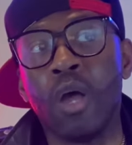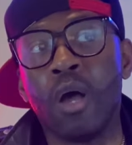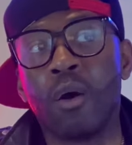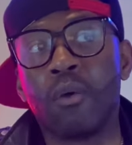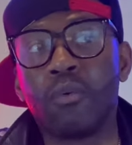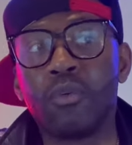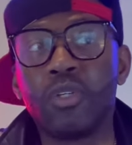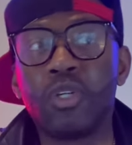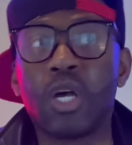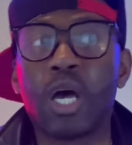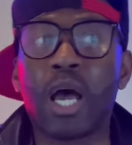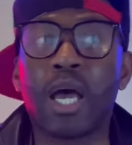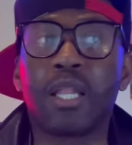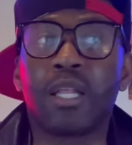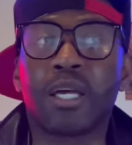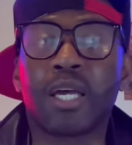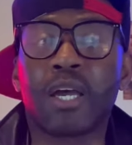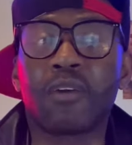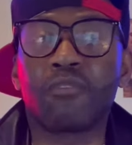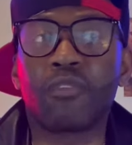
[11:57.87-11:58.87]
When I
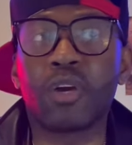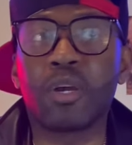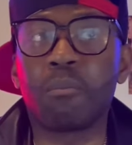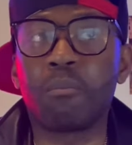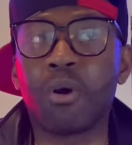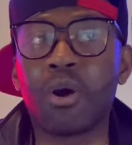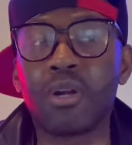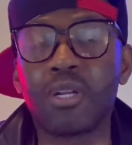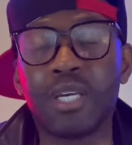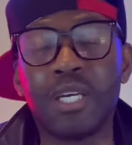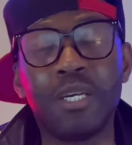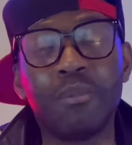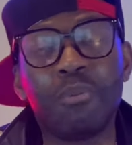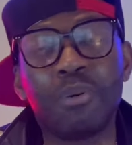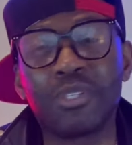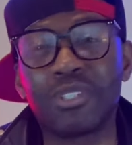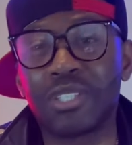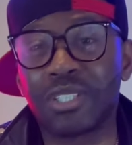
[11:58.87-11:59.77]
look at Frank Martin, he puts